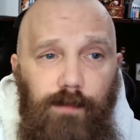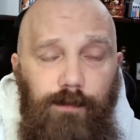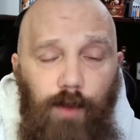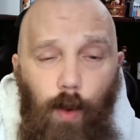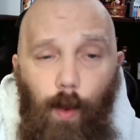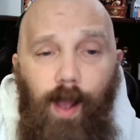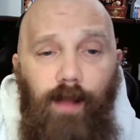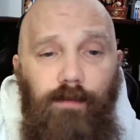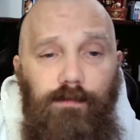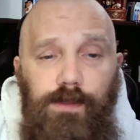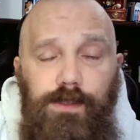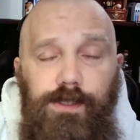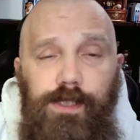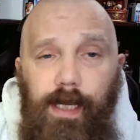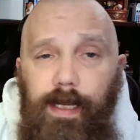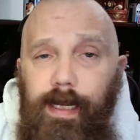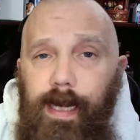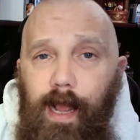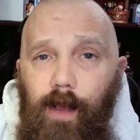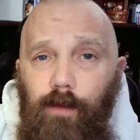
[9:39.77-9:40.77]
out,
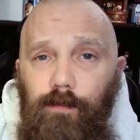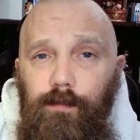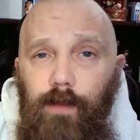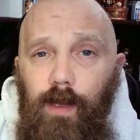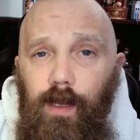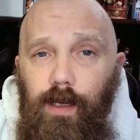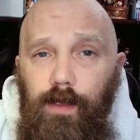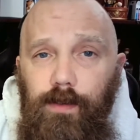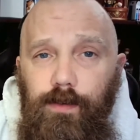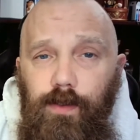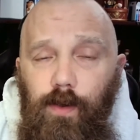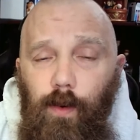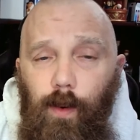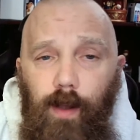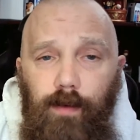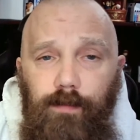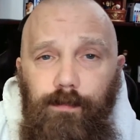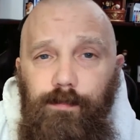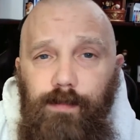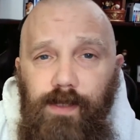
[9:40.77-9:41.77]
check it out. Go
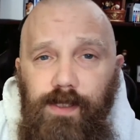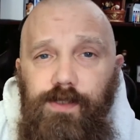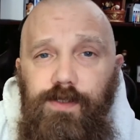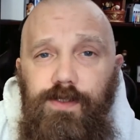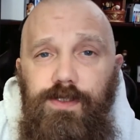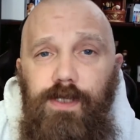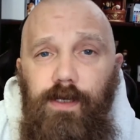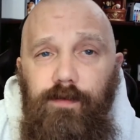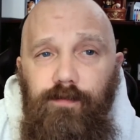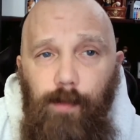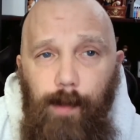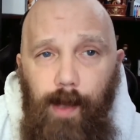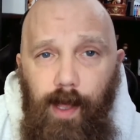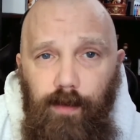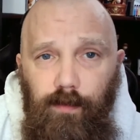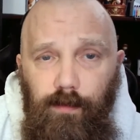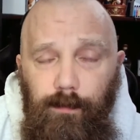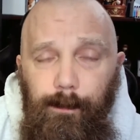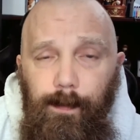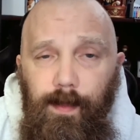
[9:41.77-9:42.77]
out and get yourself a
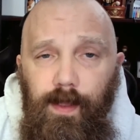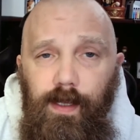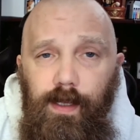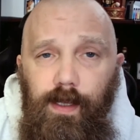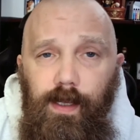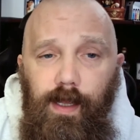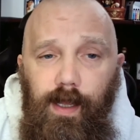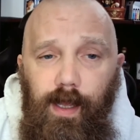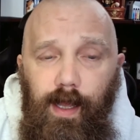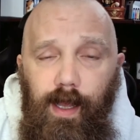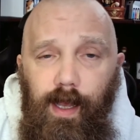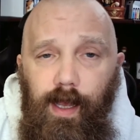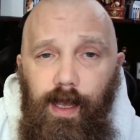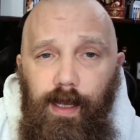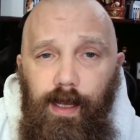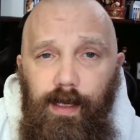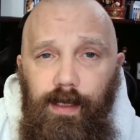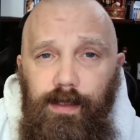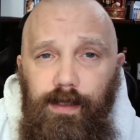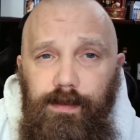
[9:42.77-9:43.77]
bottle
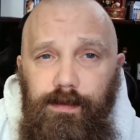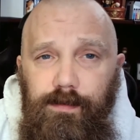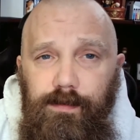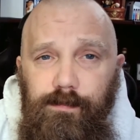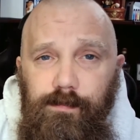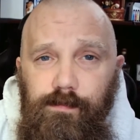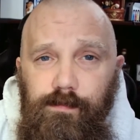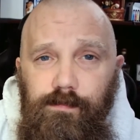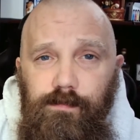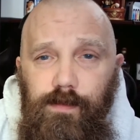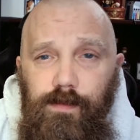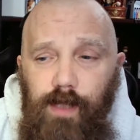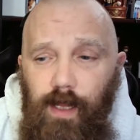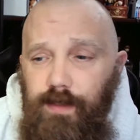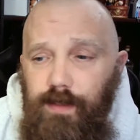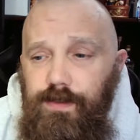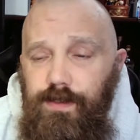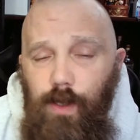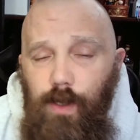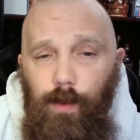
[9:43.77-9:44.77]
and
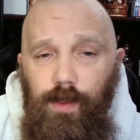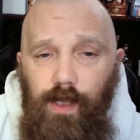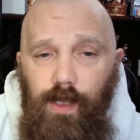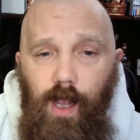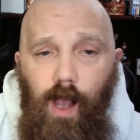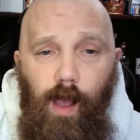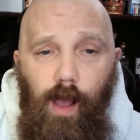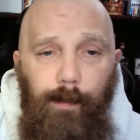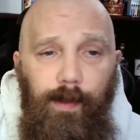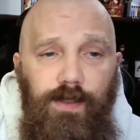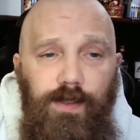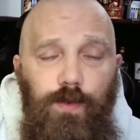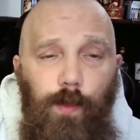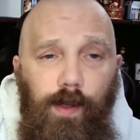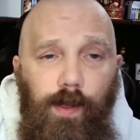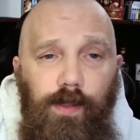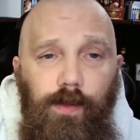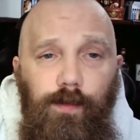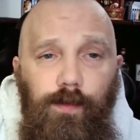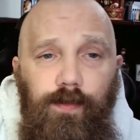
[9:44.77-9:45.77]
let us know in the comments
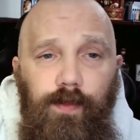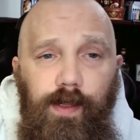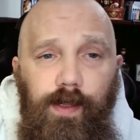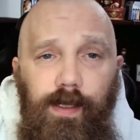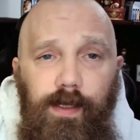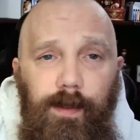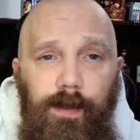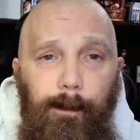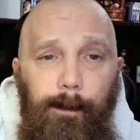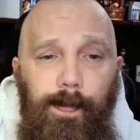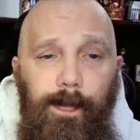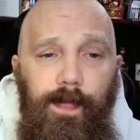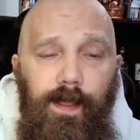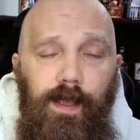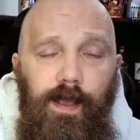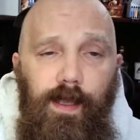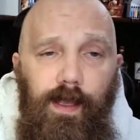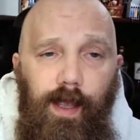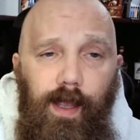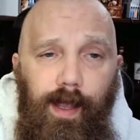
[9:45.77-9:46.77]
what you think.
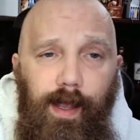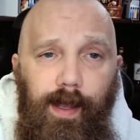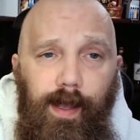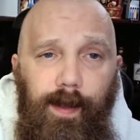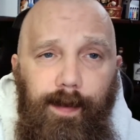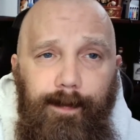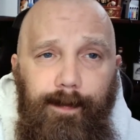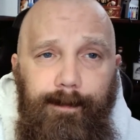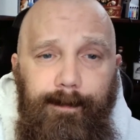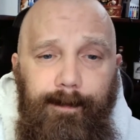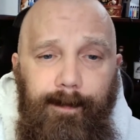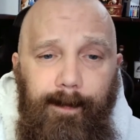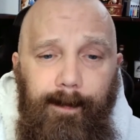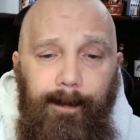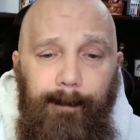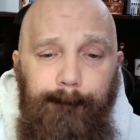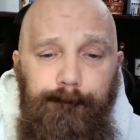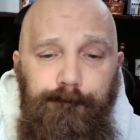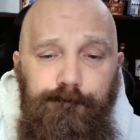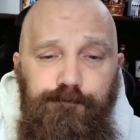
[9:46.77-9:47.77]
And
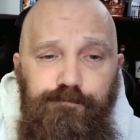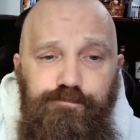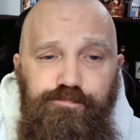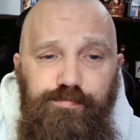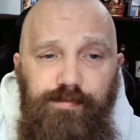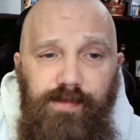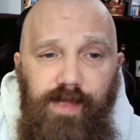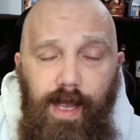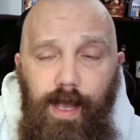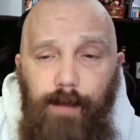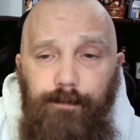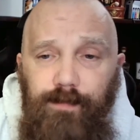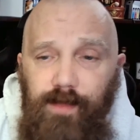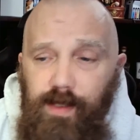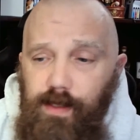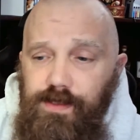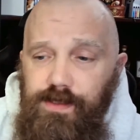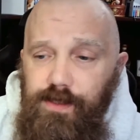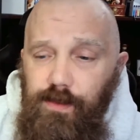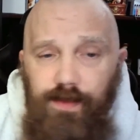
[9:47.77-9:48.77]

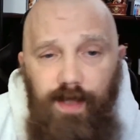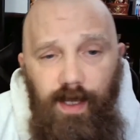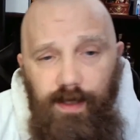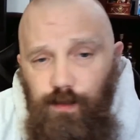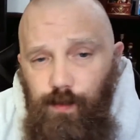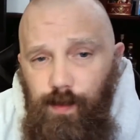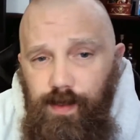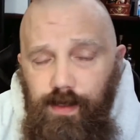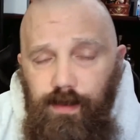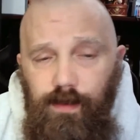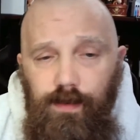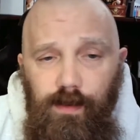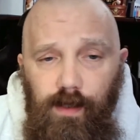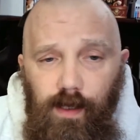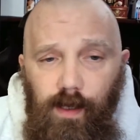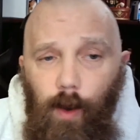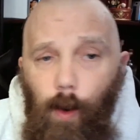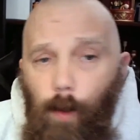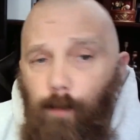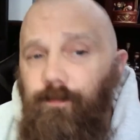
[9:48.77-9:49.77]
until next week,
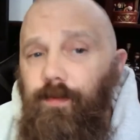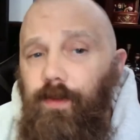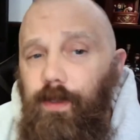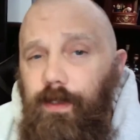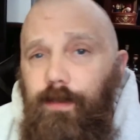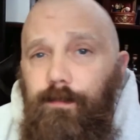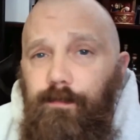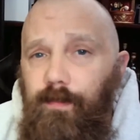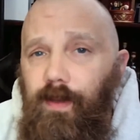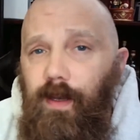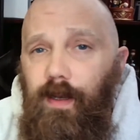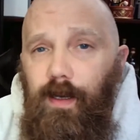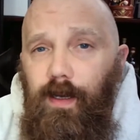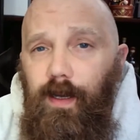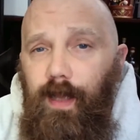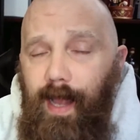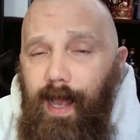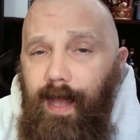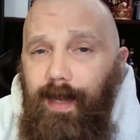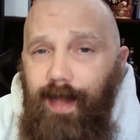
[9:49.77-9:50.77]
hopefully
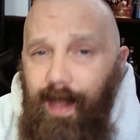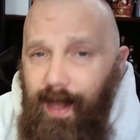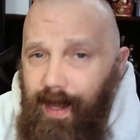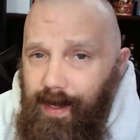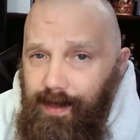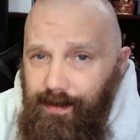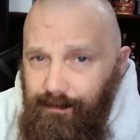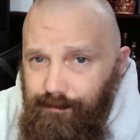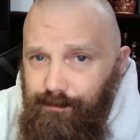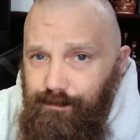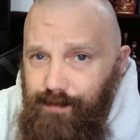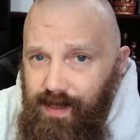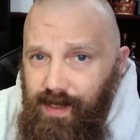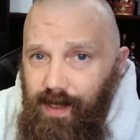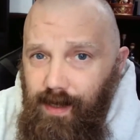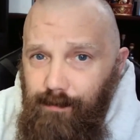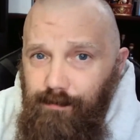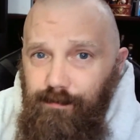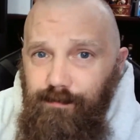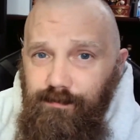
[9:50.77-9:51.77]
at 8
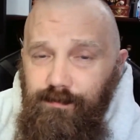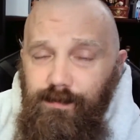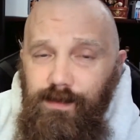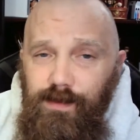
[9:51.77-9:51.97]
p.m.